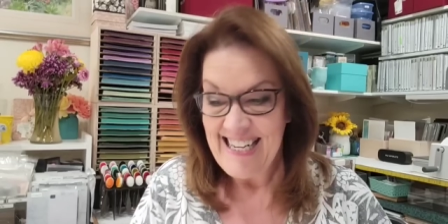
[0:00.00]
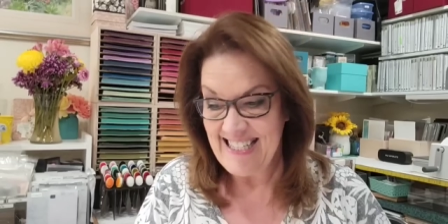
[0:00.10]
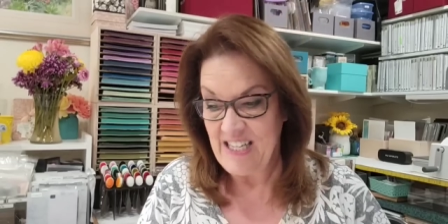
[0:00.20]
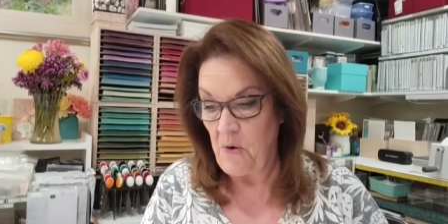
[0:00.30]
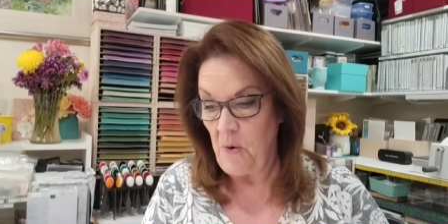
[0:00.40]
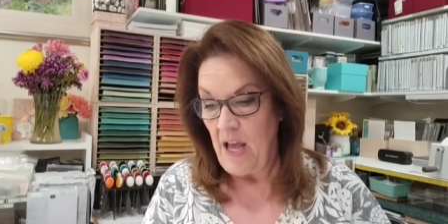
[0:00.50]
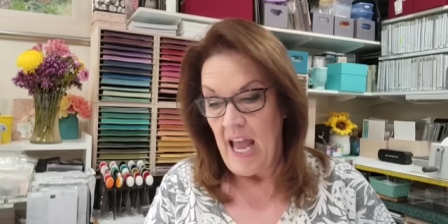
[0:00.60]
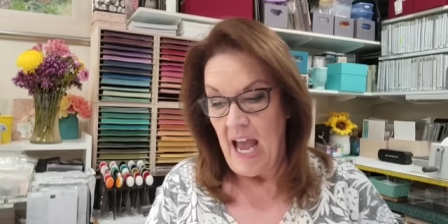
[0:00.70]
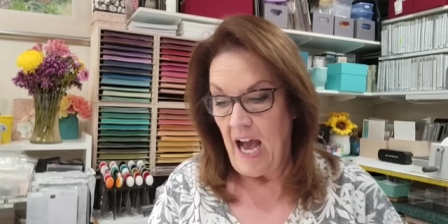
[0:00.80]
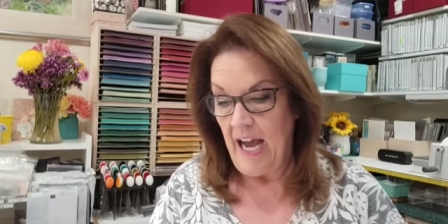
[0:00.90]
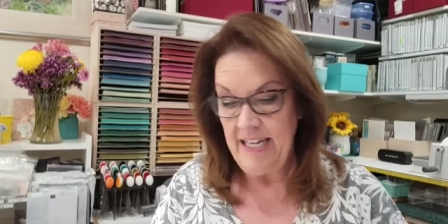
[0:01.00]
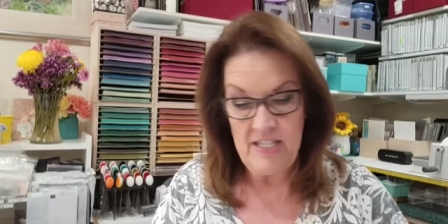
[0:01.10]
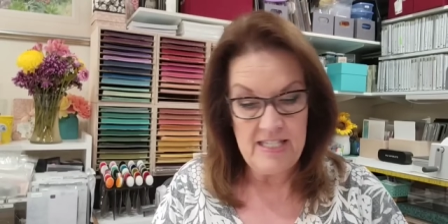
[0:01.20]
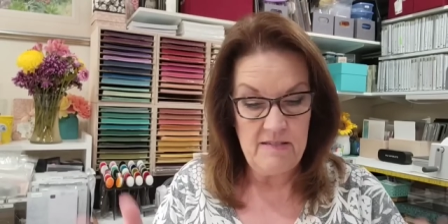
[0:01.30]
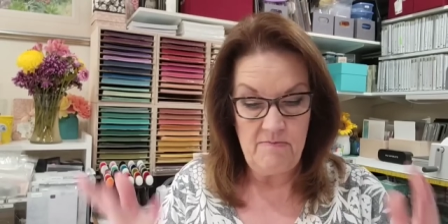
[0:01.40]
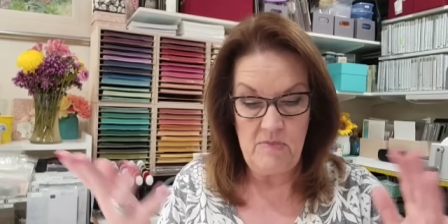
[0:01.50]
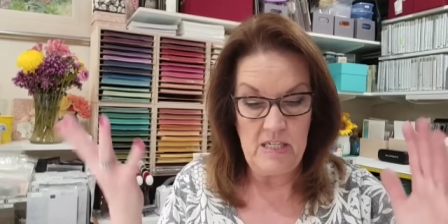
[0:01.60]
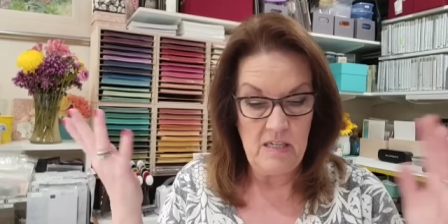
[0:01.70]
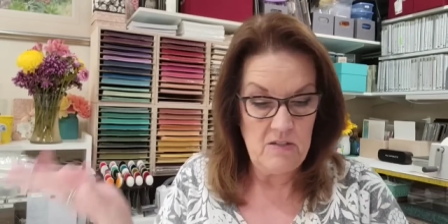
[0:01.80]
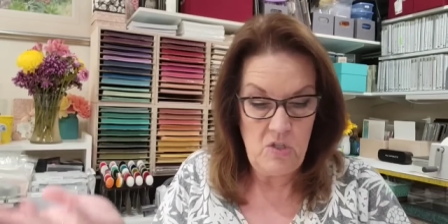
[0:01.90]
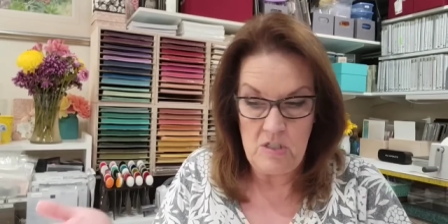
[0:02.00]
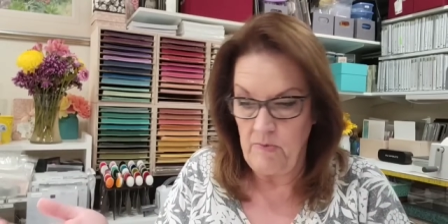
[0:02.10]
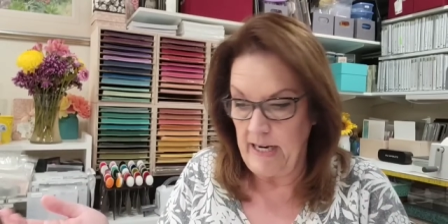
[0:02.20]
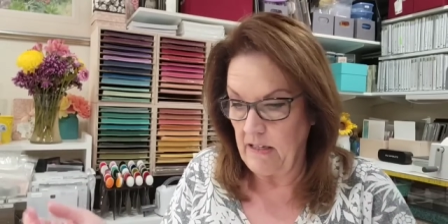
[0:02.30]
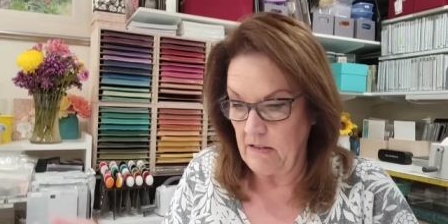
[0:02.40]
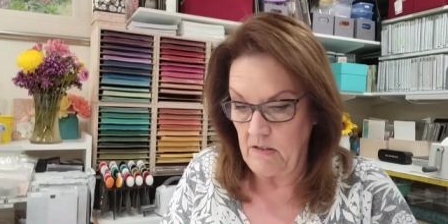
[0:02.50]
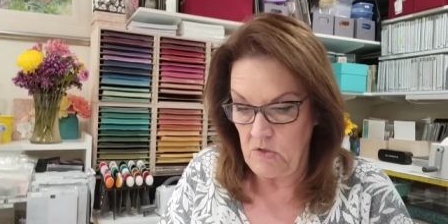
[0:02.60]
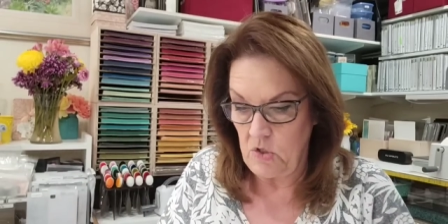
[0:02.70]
So I just did it just regular.